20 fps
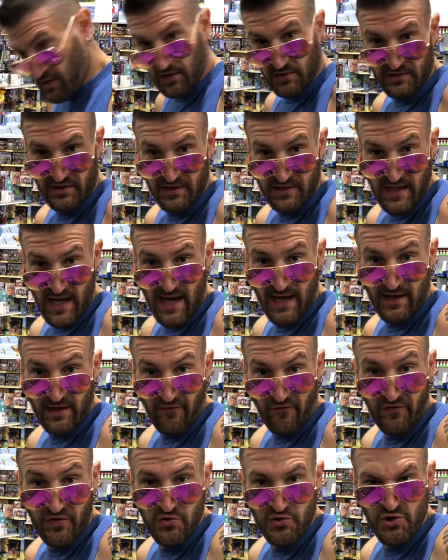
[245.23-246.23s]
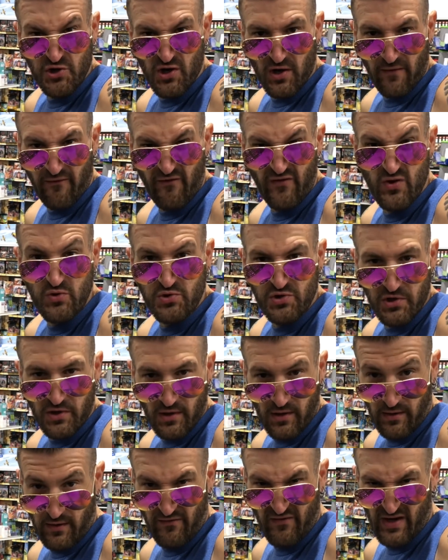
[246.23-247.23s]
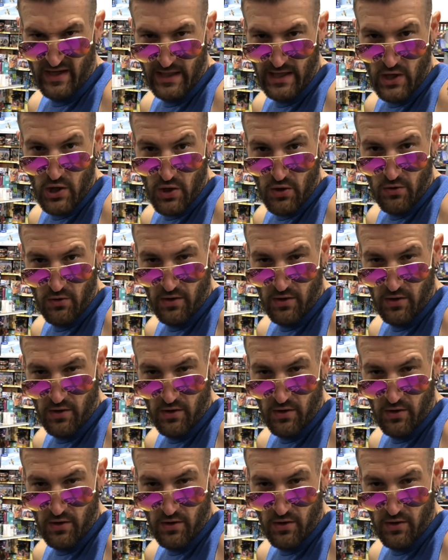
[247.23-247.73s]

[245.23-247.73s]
You'll see that in a future, future video.